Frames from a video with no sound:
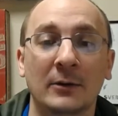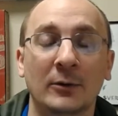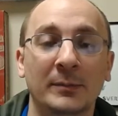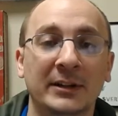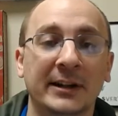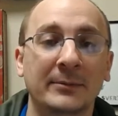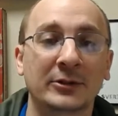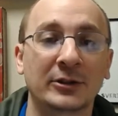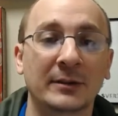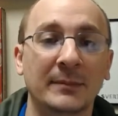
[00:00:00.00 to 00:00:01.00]
would be
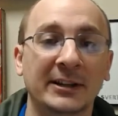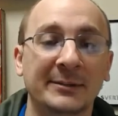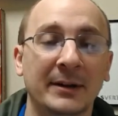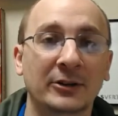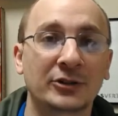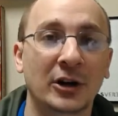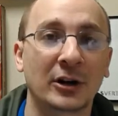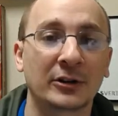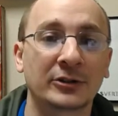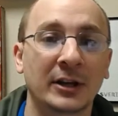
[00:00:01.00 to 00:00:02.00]
subject to the misdemeanor
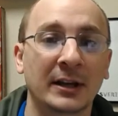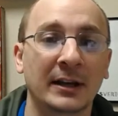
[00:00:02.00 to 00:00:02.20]
charge